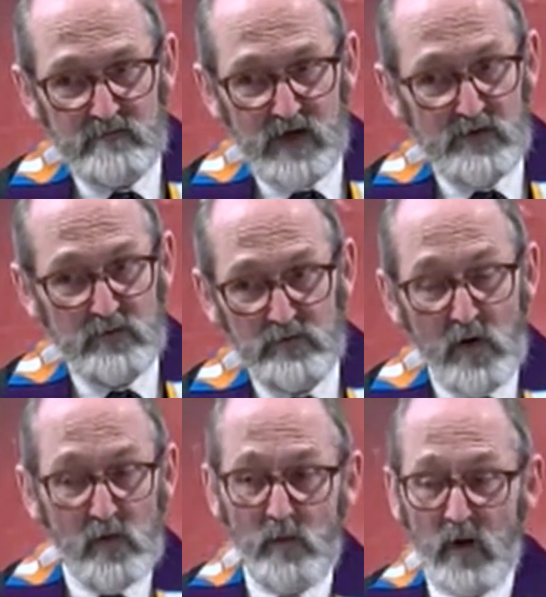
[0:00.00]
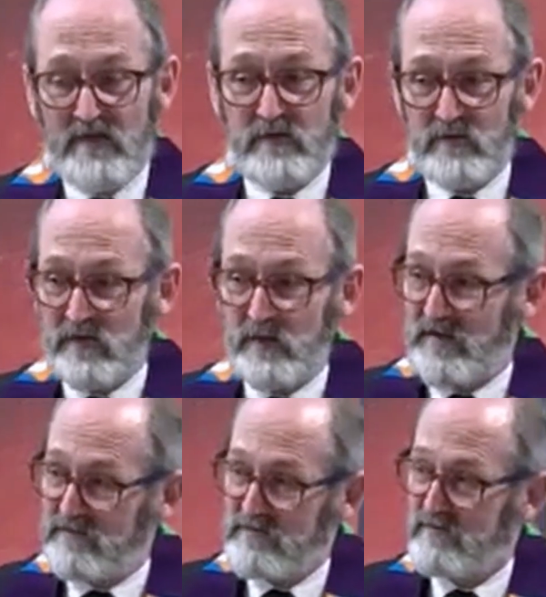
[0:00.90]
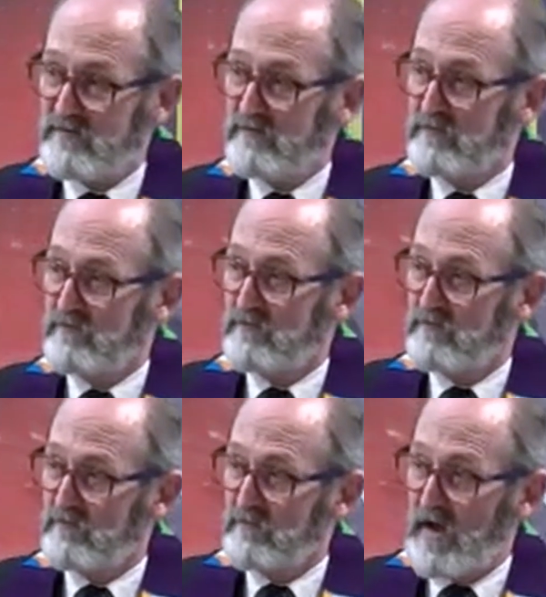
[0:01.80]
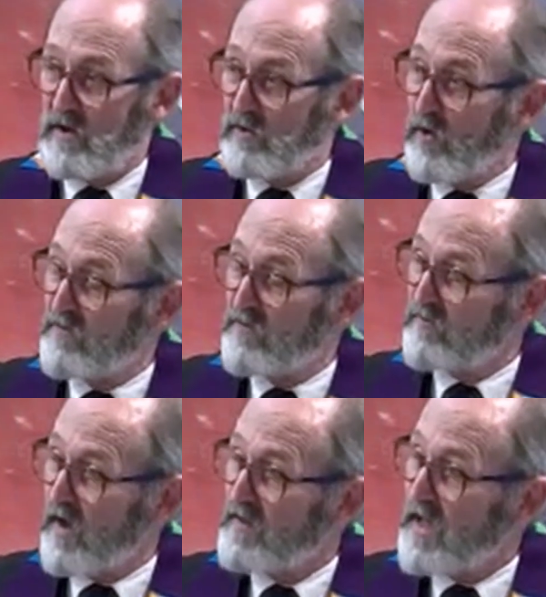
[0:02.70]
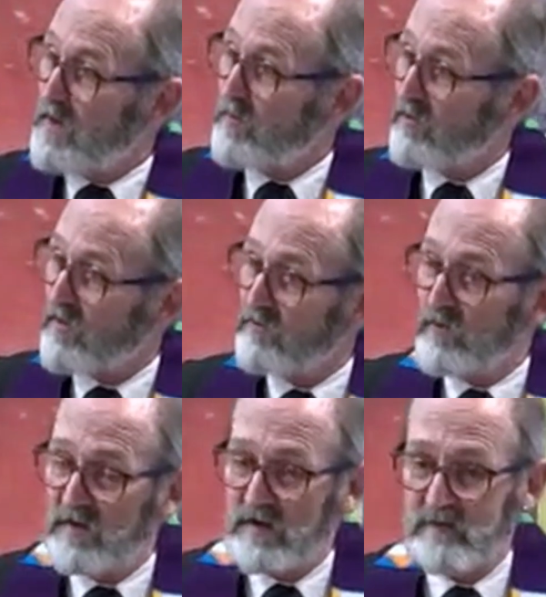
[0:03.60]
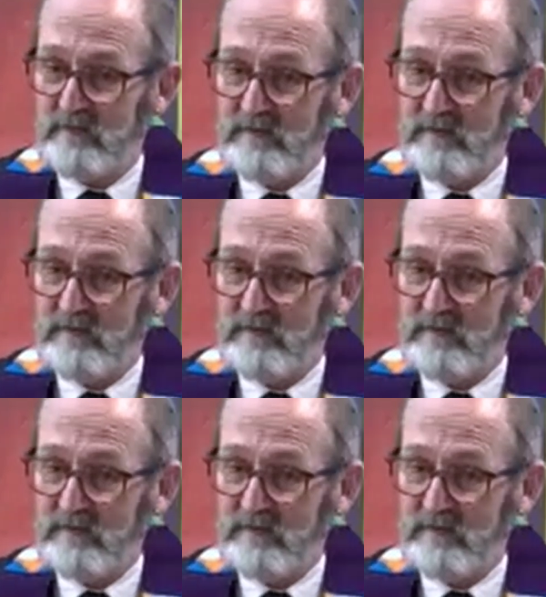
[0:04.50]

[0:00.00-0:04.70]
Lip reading: I don't know why there were limits. I don't know if he was unable or unwilling.